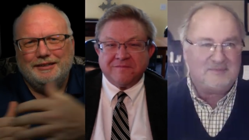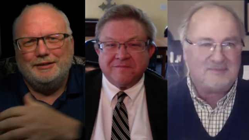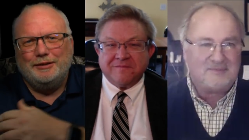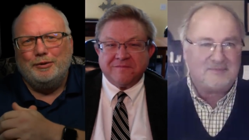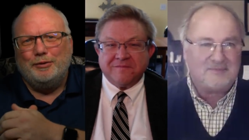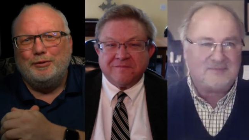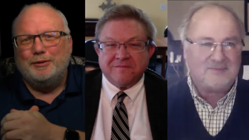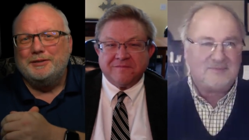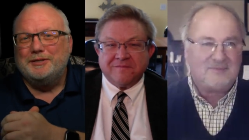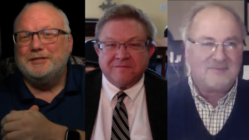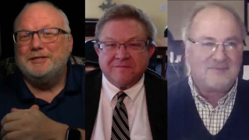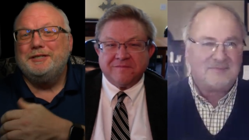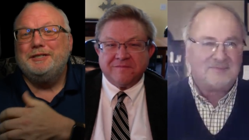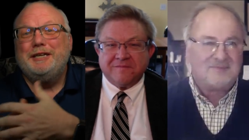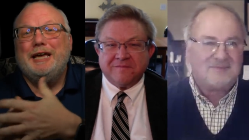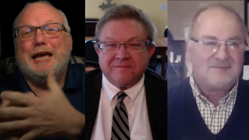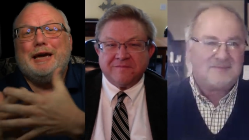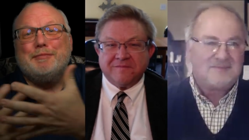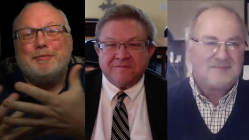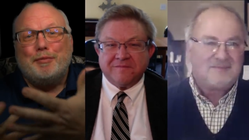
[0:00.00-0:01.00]
Speaker 1: Or is it
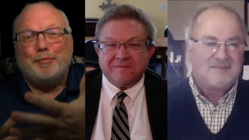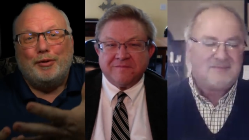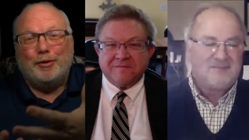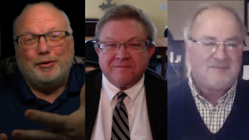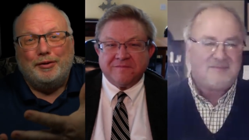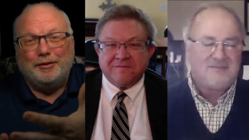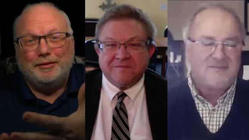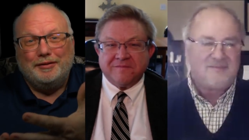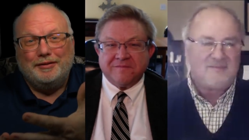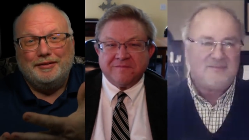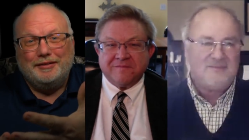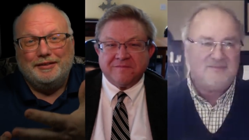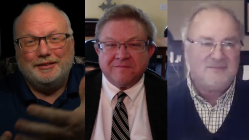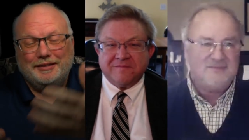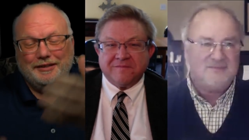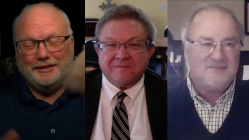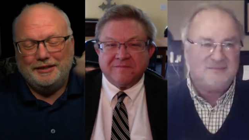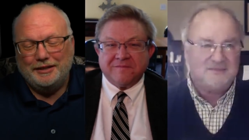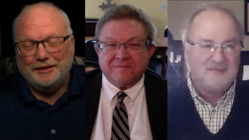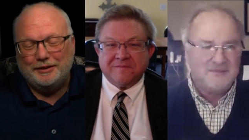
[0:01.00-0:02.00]
damnable?
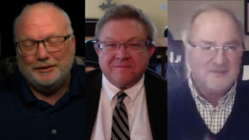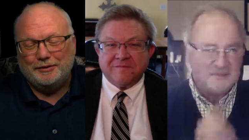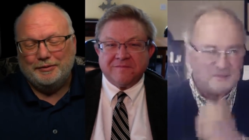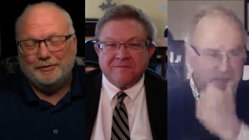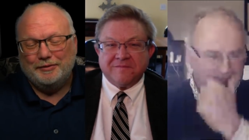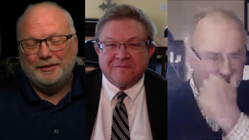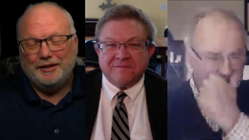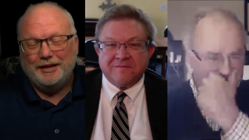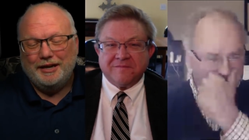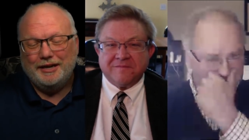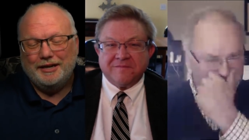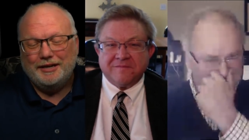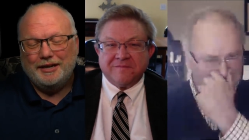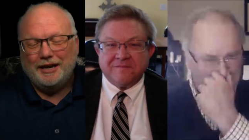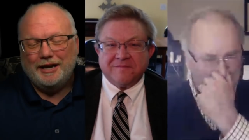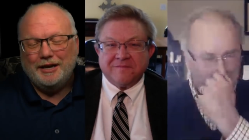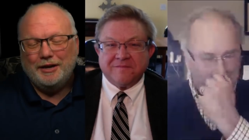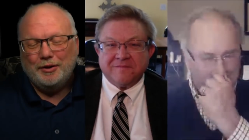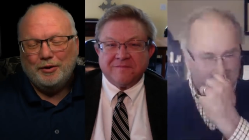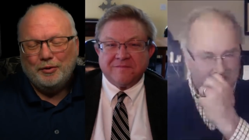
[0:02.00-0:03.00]
You know, and
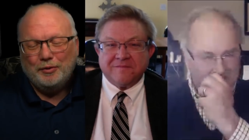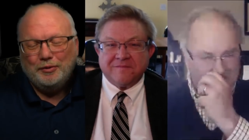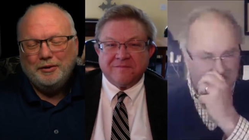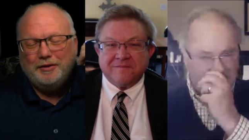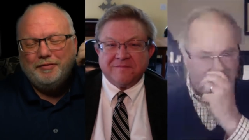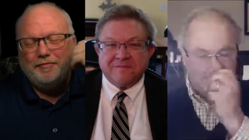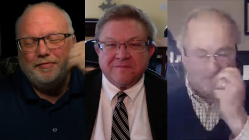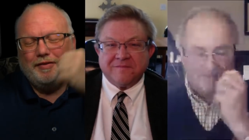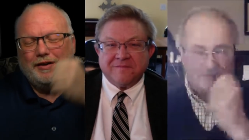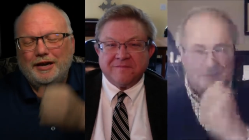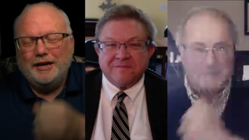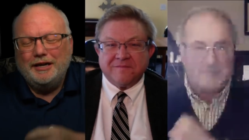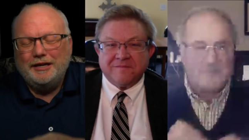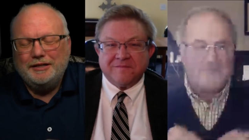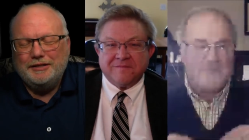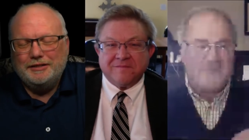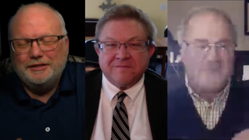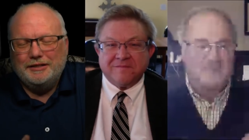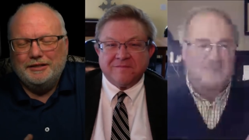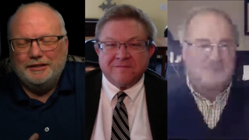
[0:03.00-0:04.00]
I only
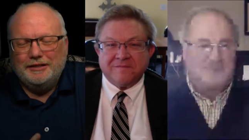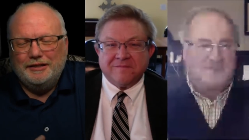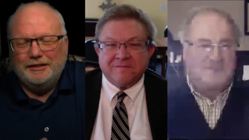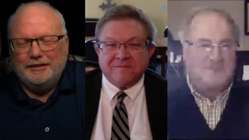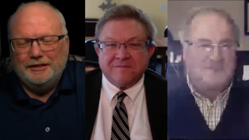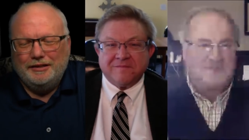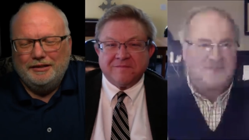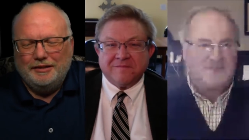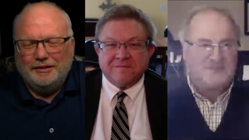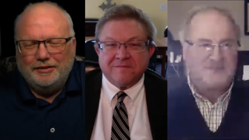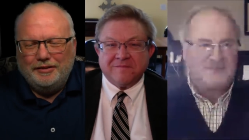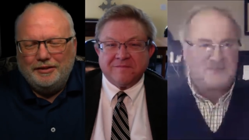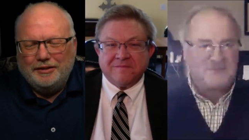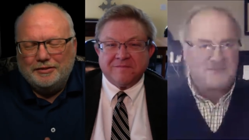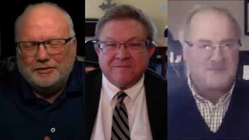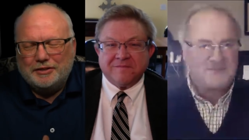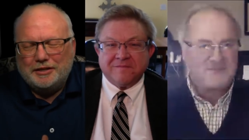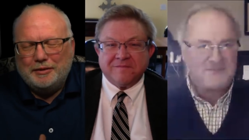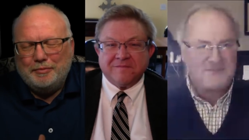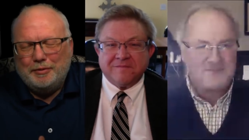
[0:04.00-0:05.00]
find
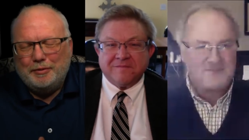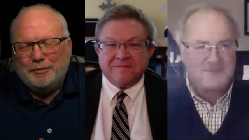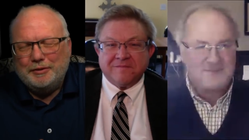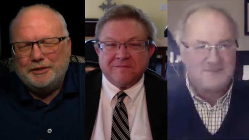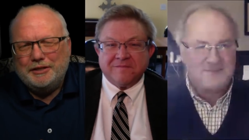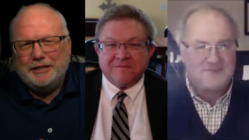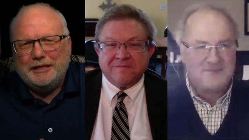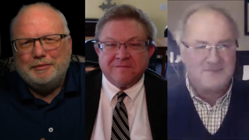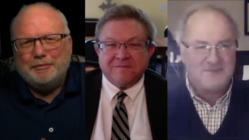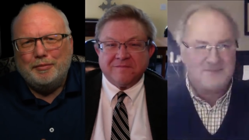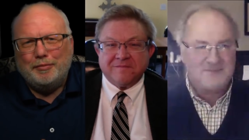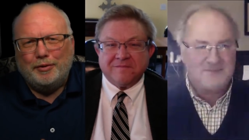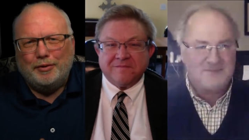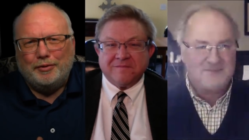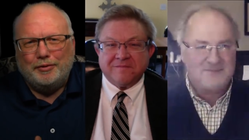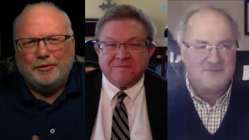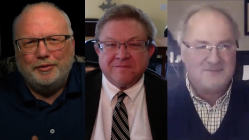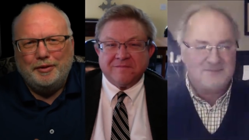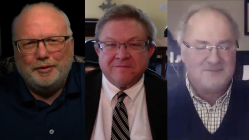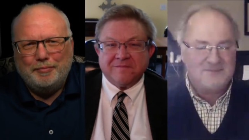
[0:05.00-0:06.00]
things can be
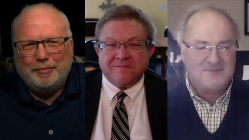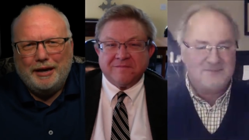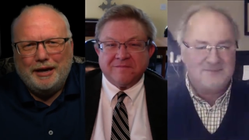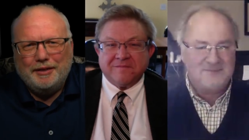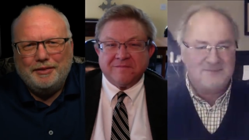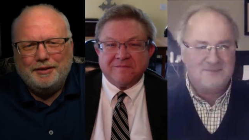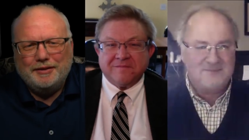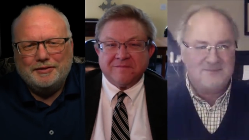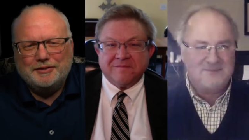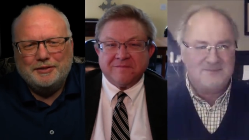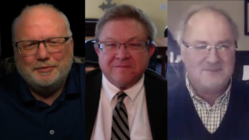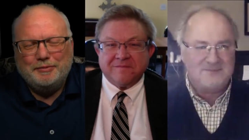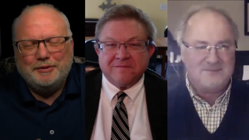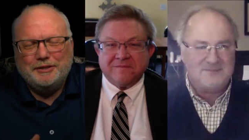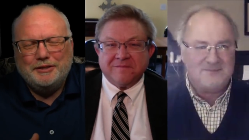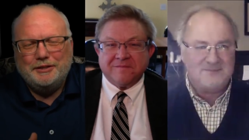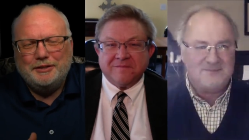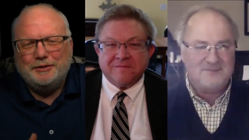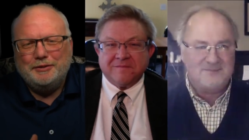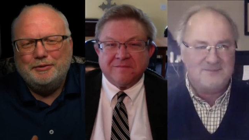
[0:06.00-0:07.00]
redeemable, the bad things that we
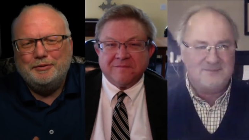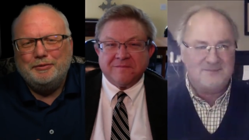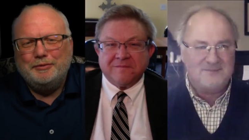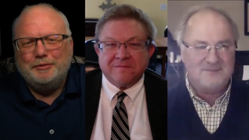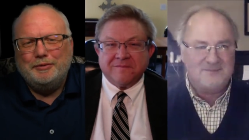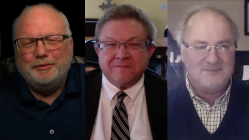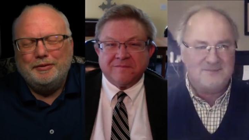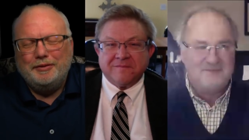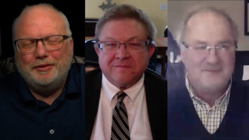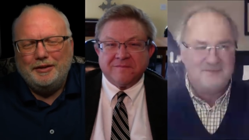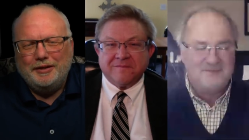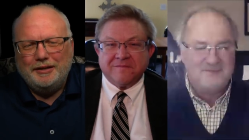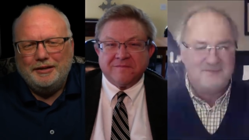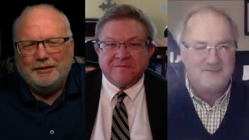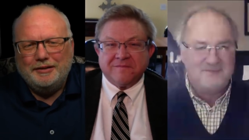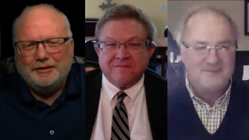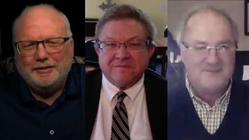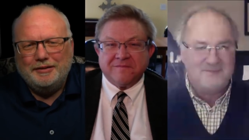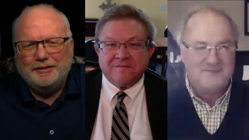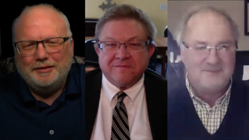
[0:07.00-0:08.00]
do, the
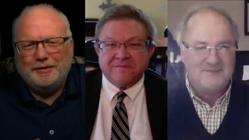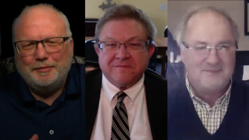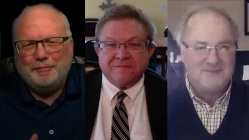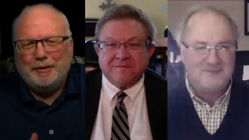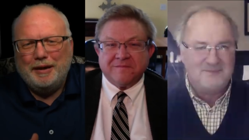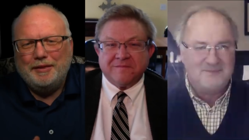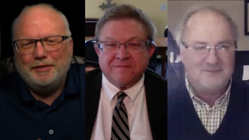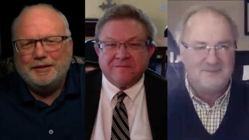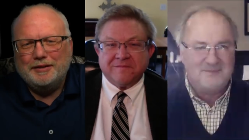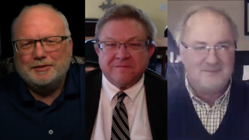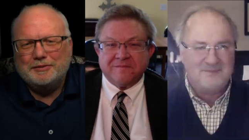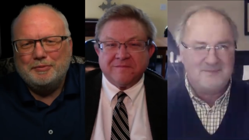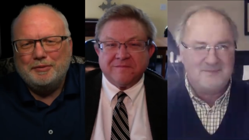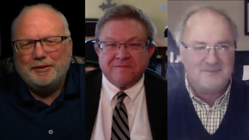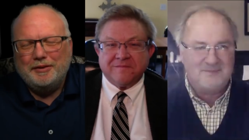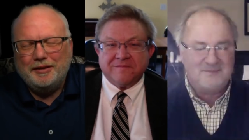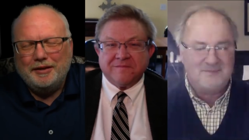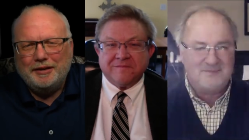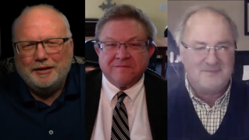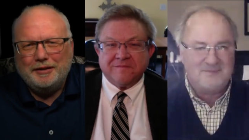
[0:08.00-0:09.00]
bad
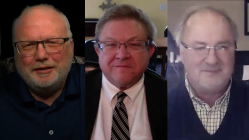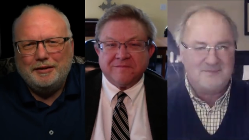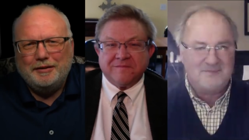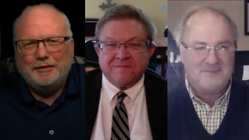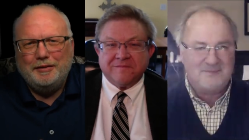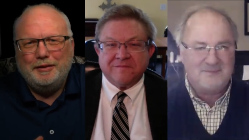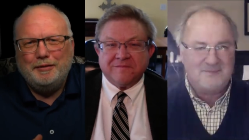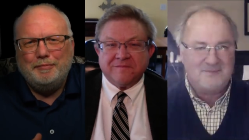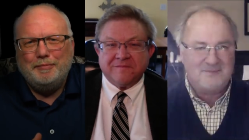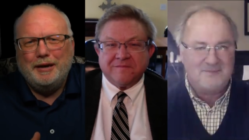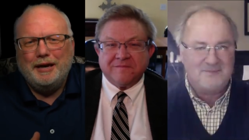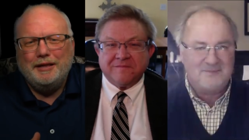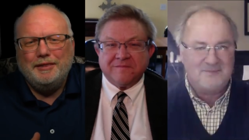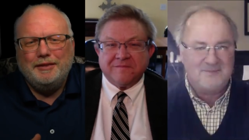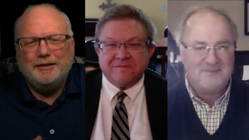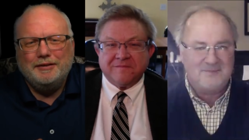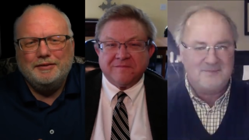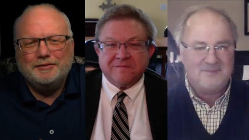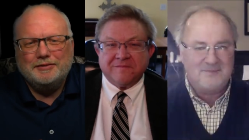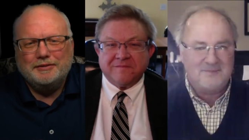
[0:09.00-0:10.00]

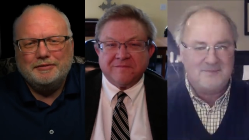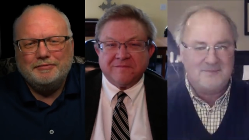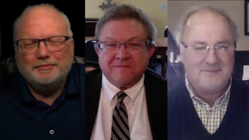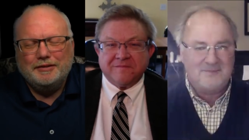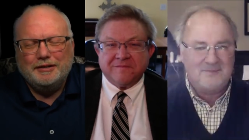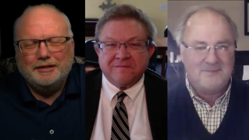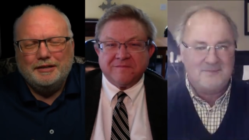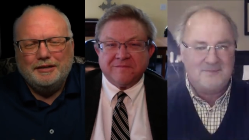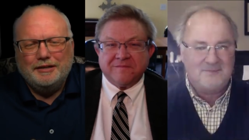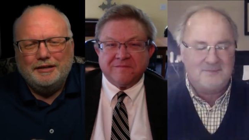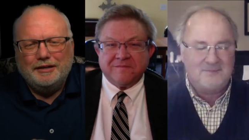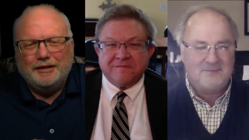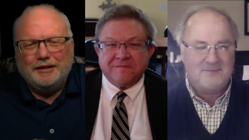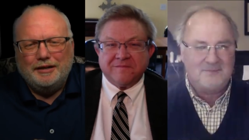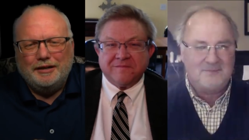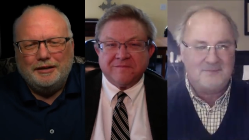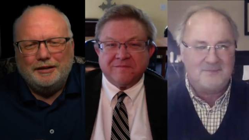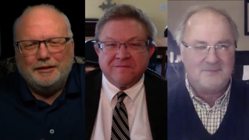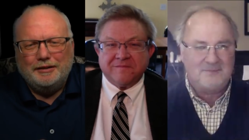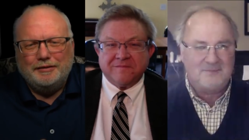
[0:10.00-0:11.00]
things of
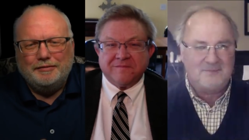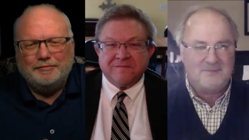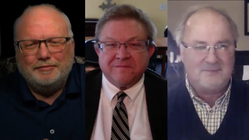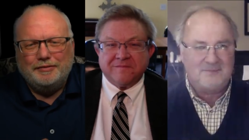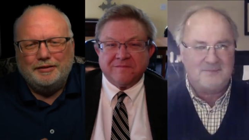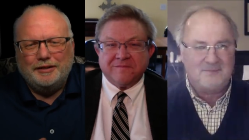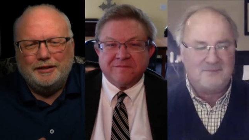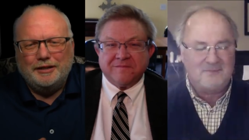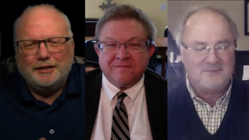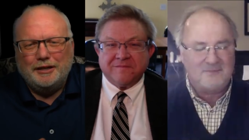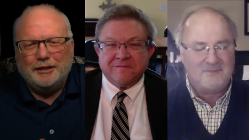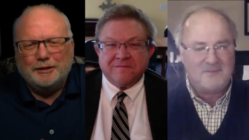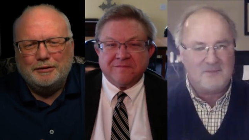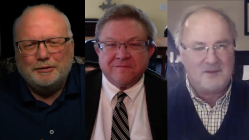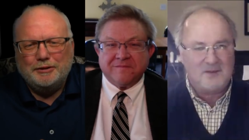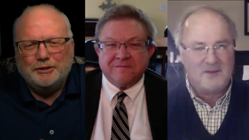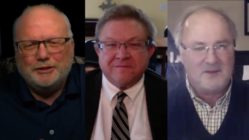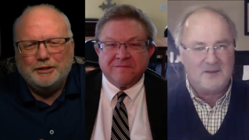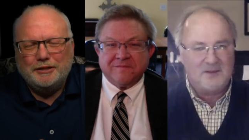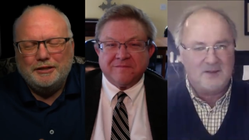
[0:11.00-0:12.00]
our
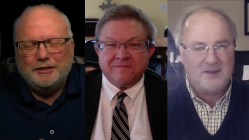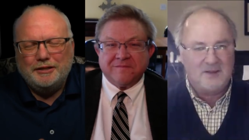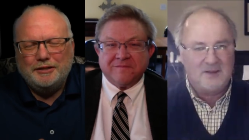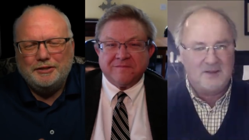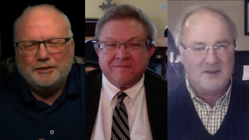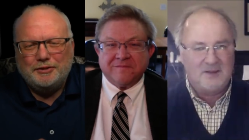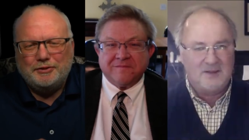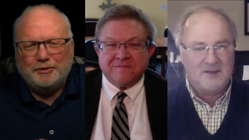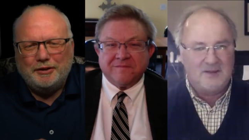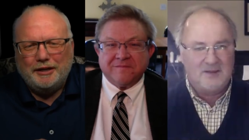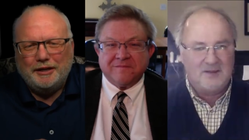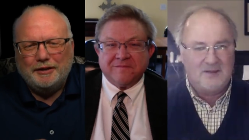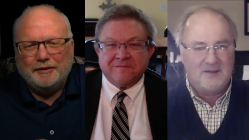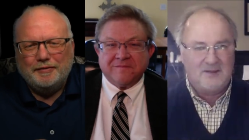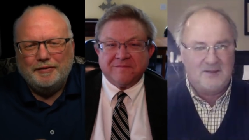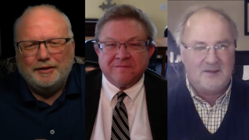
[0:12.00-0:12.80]
Christian history,